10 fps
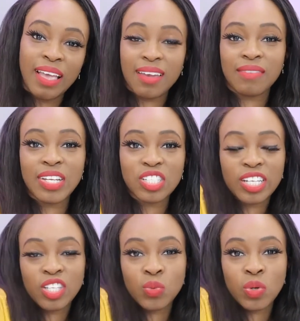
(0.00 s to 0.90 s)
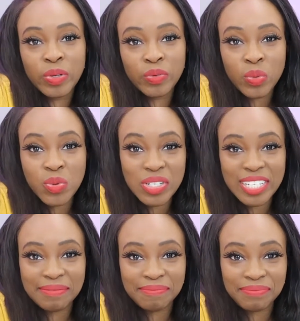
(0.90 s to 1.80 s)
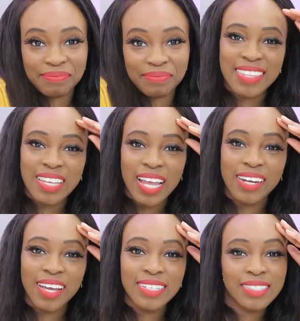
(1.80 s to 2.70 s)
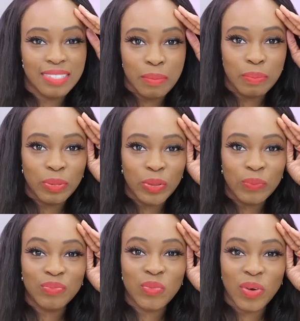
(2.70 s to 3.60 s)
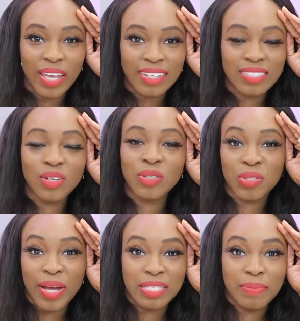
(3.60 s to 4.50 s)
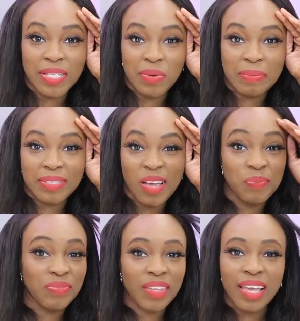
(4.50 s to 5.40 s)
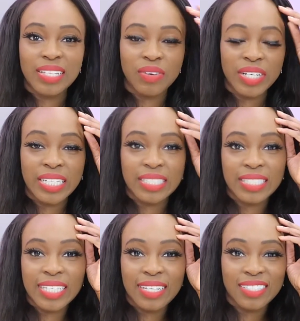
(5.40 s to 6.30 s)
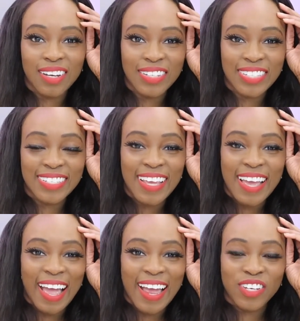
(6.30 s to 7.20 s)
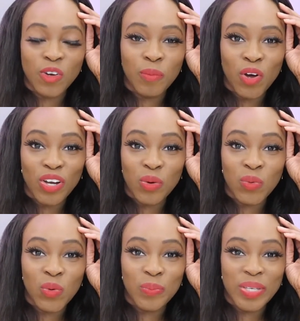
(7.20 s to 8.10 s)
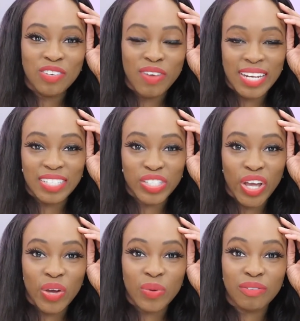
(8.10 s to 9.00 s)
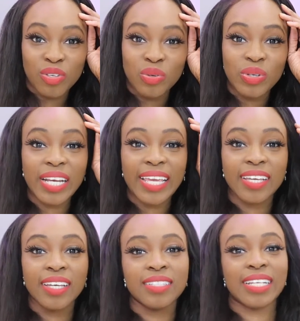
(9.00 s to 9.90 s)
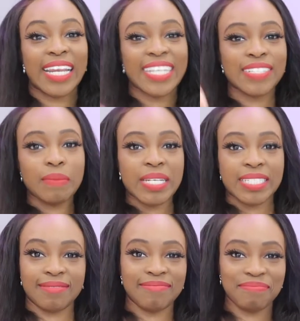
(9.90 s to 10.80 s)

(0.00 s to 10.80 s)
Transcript: And eventually you will be rewarded. A nice, simple Wix or Squarespace website. Very easy to get started, and your blog will be ready to go with a few clicks of a button.